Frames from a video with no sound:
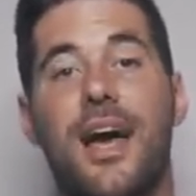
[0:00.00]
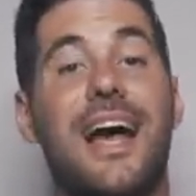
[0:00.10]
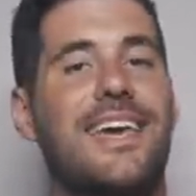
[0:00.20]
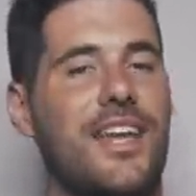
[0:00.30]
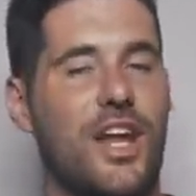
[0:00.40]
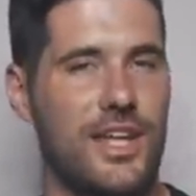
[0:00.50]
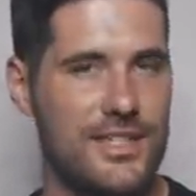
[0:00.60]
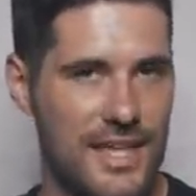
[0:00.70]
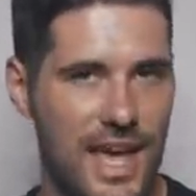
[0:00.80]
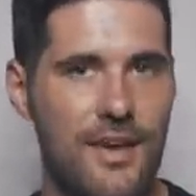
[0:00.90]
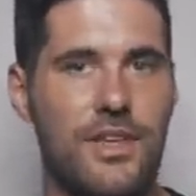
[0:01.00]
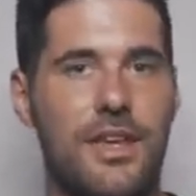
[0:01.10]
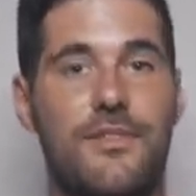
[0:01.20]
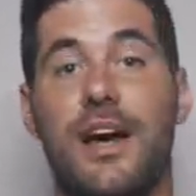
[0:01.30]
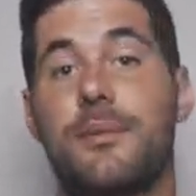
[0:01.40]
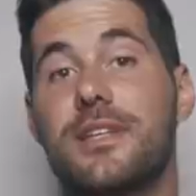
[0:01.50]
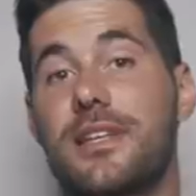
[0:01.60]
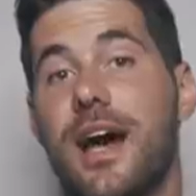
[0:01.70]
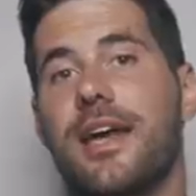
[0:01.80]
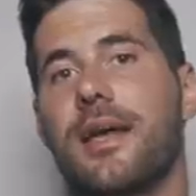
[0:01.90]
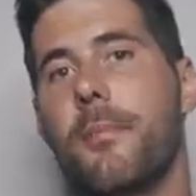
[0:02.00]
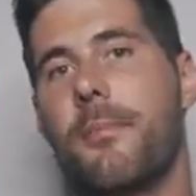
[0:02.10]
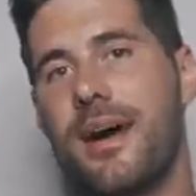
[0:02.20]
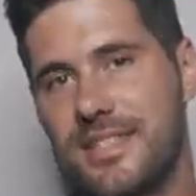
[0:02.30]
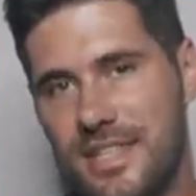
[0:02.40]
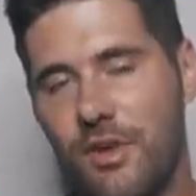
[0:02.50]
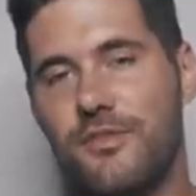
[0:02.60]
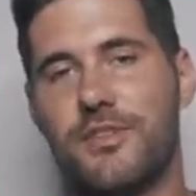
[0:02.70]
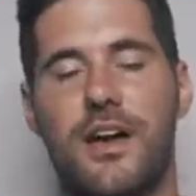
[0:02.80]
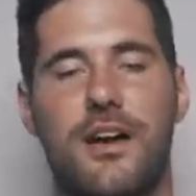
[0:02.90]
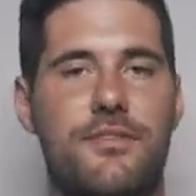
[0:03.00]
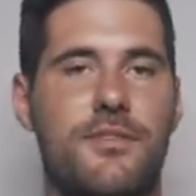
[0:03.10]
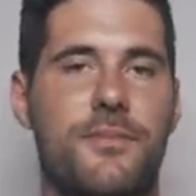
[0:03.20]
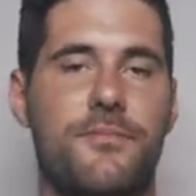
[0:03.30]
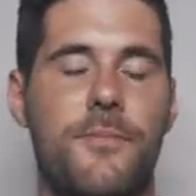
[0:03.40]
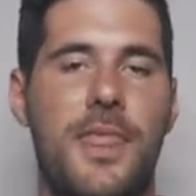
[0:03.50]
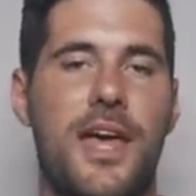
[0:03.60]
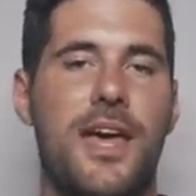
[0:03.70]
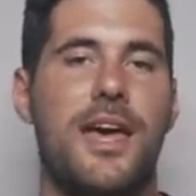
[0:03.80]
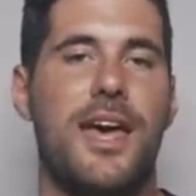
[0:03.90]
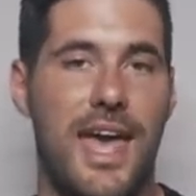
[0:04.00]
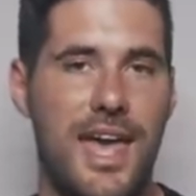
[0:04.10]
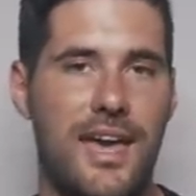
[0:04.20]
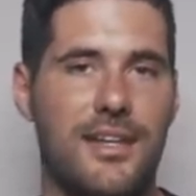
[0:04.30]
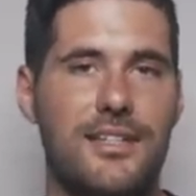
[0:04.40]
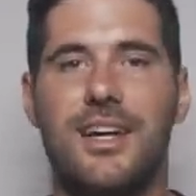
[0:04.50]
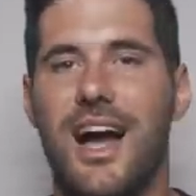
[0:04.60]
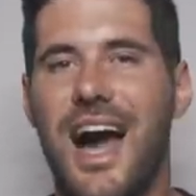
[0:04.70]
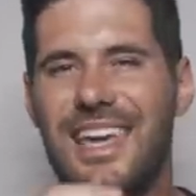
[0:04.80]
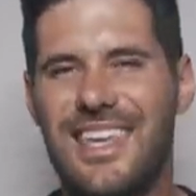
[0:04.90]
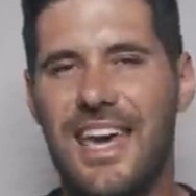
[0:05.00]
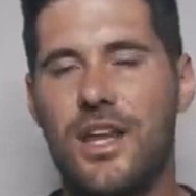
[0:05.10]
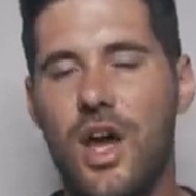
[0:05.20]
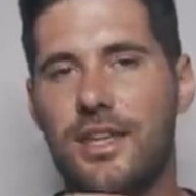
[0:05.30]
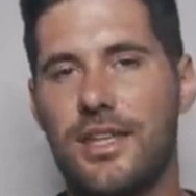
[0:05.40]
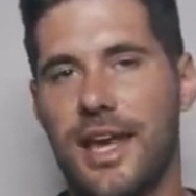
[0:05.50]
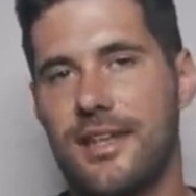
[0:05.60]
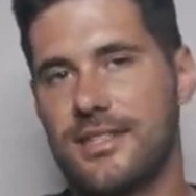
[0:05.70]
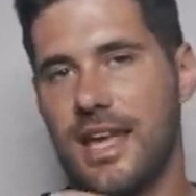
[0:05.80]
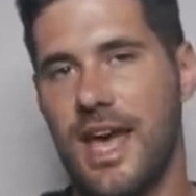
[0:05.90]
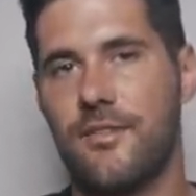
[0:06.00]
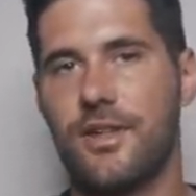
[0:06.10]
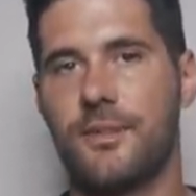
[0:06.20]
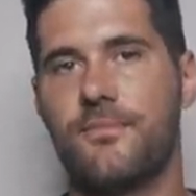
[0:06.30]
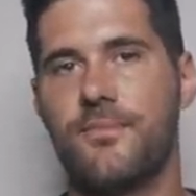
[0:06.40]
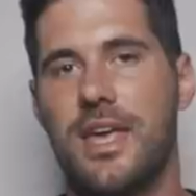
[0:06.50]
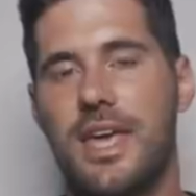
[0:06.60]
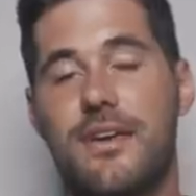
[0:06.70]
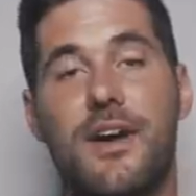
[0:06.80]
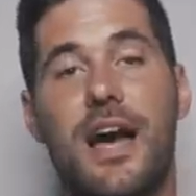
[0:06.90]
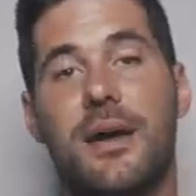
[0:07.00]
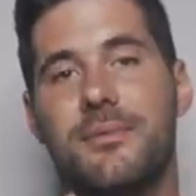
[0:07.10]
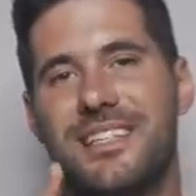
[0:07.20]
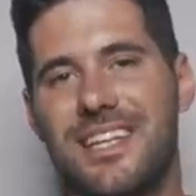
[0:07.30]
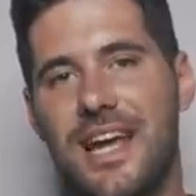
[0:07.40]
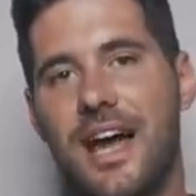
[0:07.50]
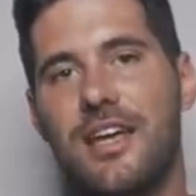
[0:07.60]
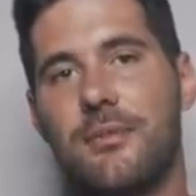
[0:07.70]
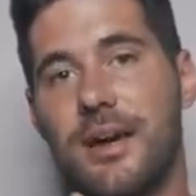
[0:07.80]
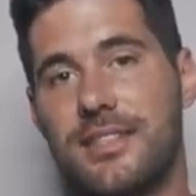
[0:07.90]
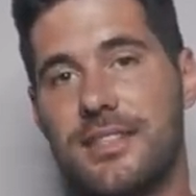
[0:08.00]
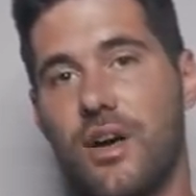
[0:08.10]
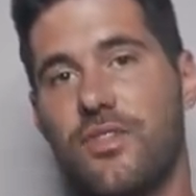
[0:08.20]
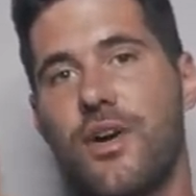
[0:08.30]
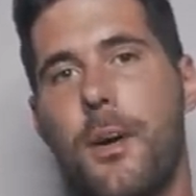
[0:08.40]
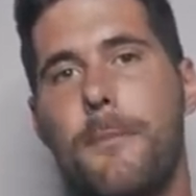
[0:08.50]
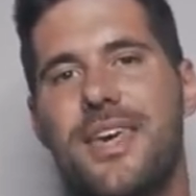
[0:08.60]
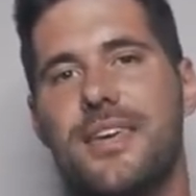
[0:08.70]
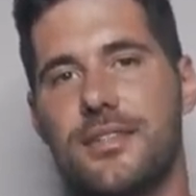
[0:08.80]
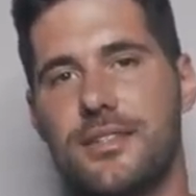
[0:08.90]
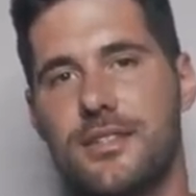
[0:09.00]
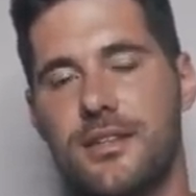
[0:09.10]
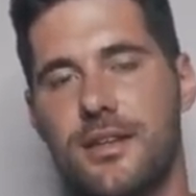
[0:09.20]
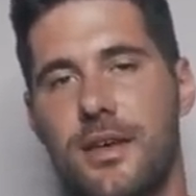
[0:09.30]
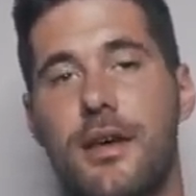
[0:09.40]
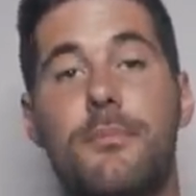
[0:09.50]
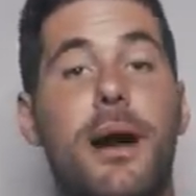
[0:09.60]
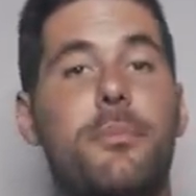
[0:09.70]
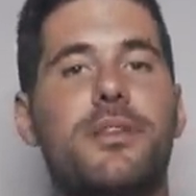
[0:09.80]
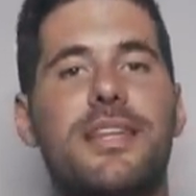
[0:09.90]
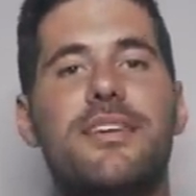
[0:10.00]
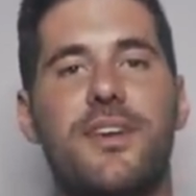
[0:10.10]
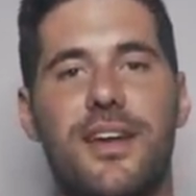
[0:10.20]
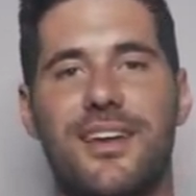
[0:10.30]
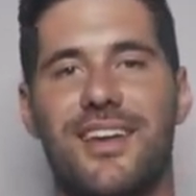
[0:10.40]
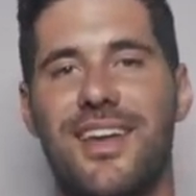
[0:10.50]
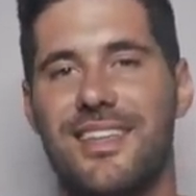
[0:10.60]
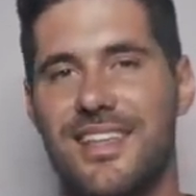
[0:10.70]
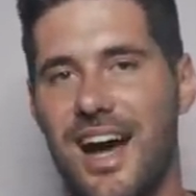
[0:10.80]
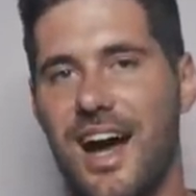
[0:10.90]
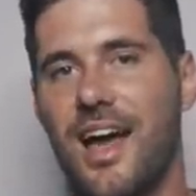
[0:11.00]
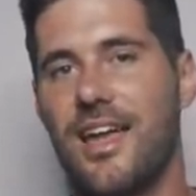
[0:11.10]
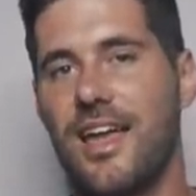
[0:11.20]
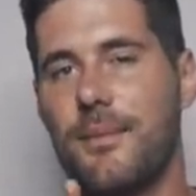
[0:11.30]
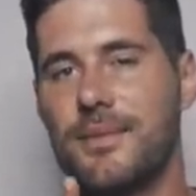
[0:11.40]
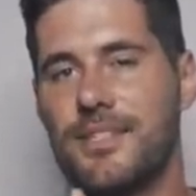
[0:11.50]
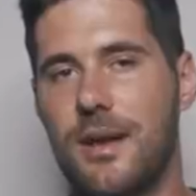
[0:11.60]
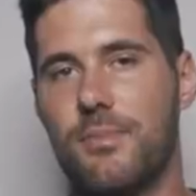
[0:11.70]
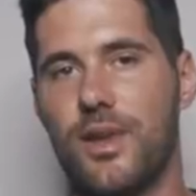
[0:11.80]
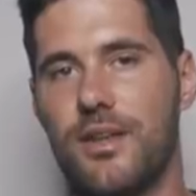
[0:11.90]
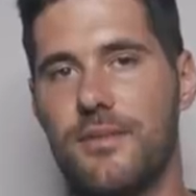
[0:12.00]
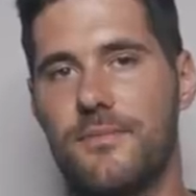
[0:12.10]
I cannot get to heaven if I am denying myself love. And I cannot get to heaven if I am denying myself peace by believing that I am separate.